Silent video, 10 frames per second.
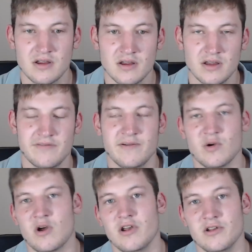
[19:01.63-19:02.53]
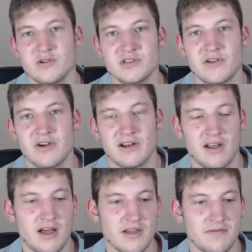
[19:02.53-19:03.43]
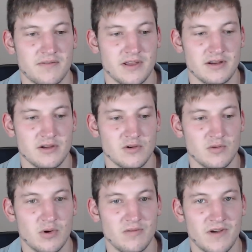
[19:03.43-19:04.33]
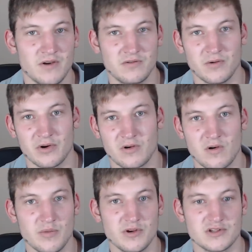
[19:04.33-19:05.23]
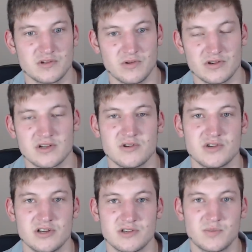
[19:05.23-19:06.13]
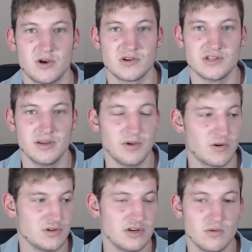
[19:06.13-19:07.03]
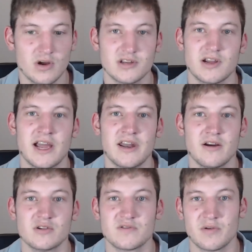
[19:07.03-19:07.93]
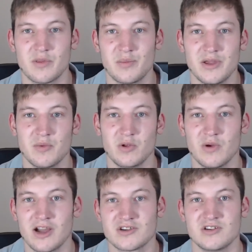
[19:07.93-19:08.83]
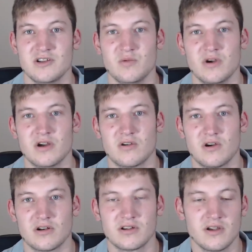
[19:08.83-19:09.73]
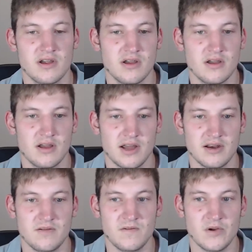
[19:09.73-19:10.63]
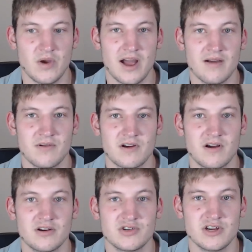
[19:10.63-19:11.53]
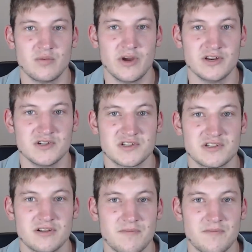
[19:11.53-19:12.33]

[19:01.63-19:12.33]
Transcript: If you are a loser at life, then you will vote for a communist or a socialist party because you want handouts from the people who actually work hard. And if you have a country where just